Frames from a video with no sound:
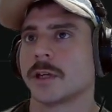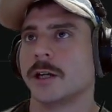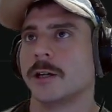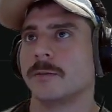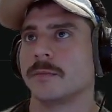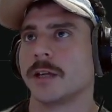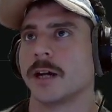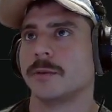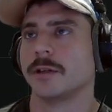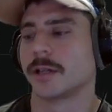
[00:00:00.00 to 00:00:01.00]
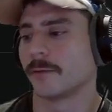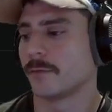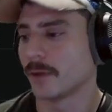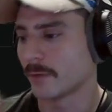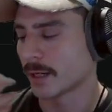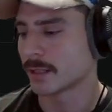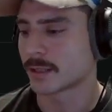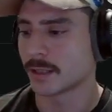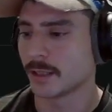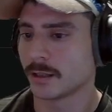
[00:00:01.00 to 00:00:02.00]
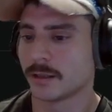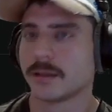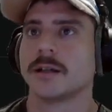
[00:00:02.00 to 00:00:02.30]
output. Like if I can see